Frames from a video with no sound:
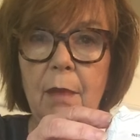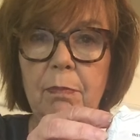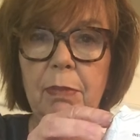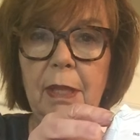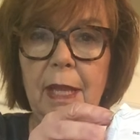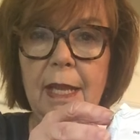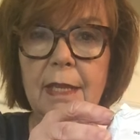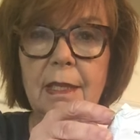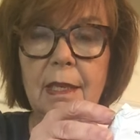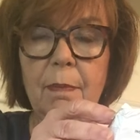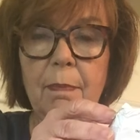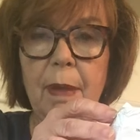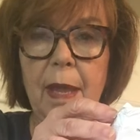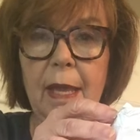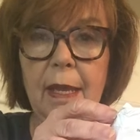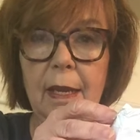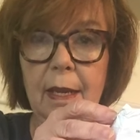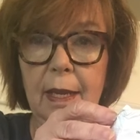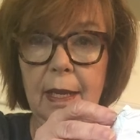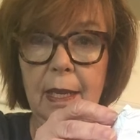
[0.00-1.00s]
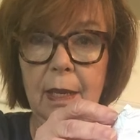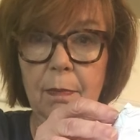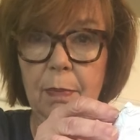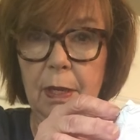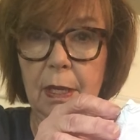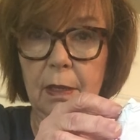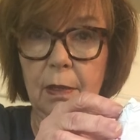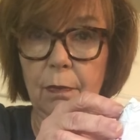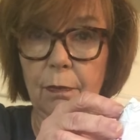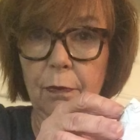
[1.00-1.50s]
plastic bag and I keep
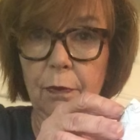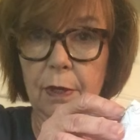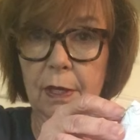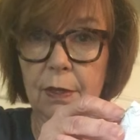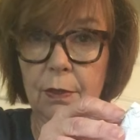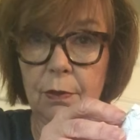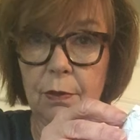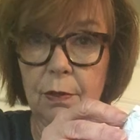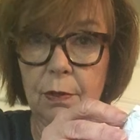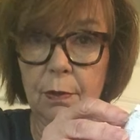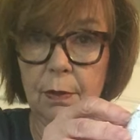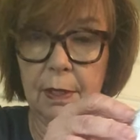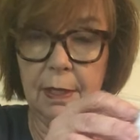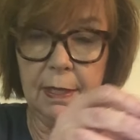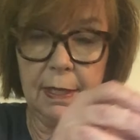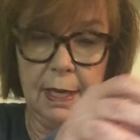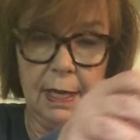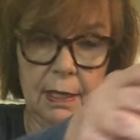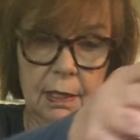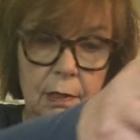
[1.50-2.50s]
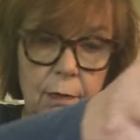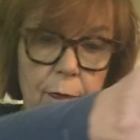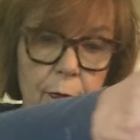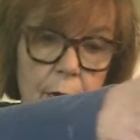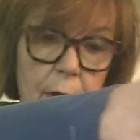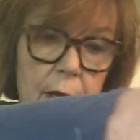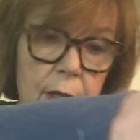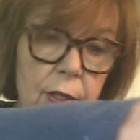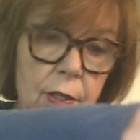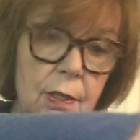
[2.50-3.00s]
it in the freezer so it stays
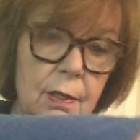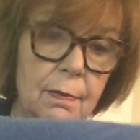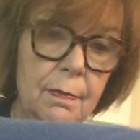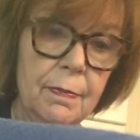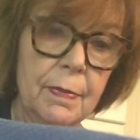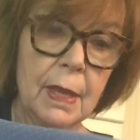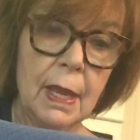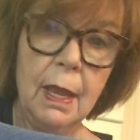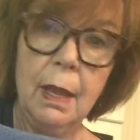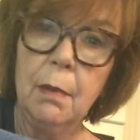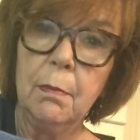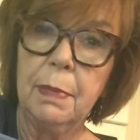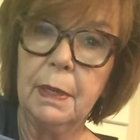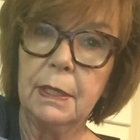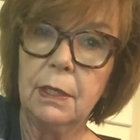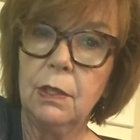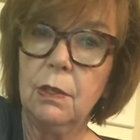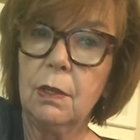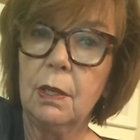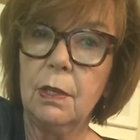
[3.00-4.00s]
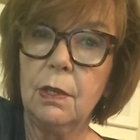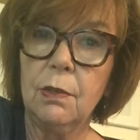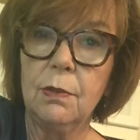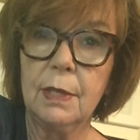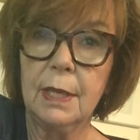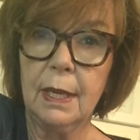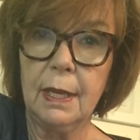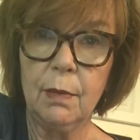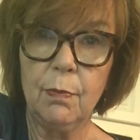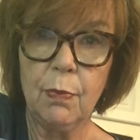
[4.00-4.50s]
fresh. But you can
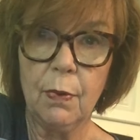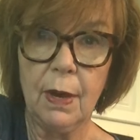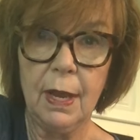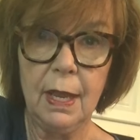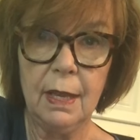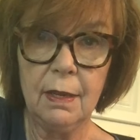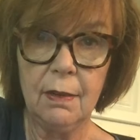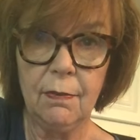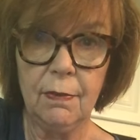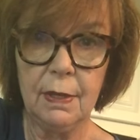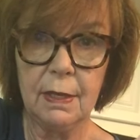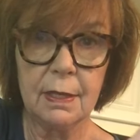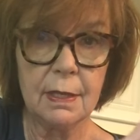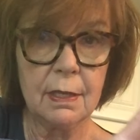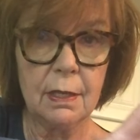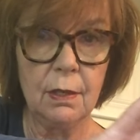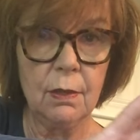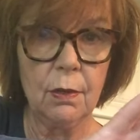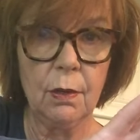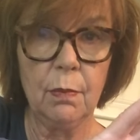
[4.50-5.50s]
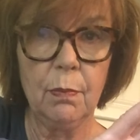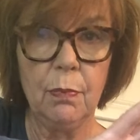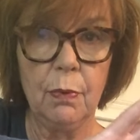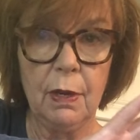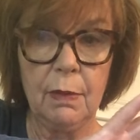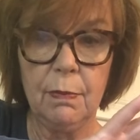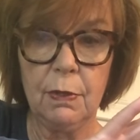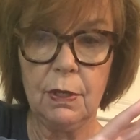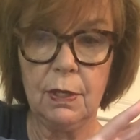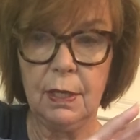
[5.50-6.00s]
use any brand of instant or
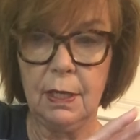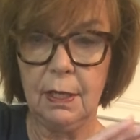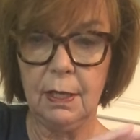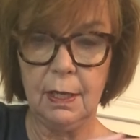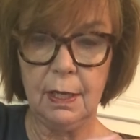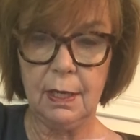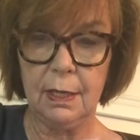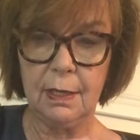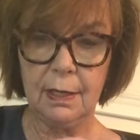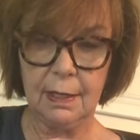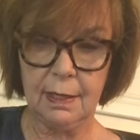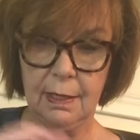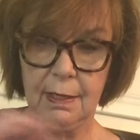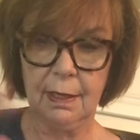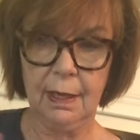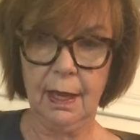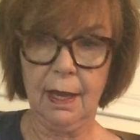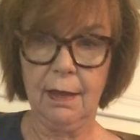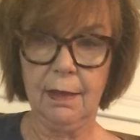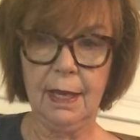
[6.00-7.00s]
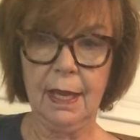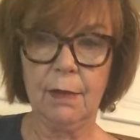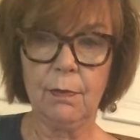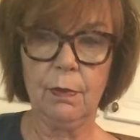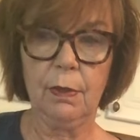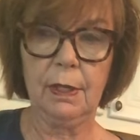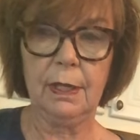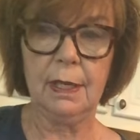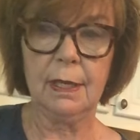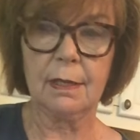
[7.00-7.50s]
bread machine yeast. That
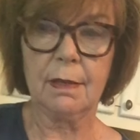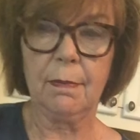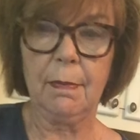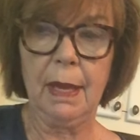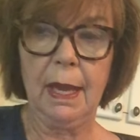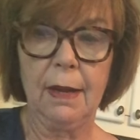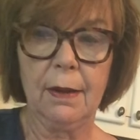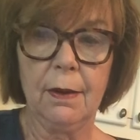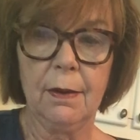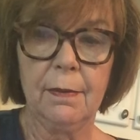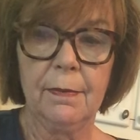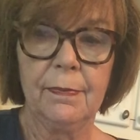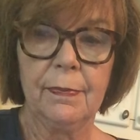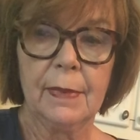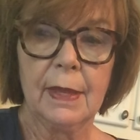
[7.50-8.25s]
really doesn't matter.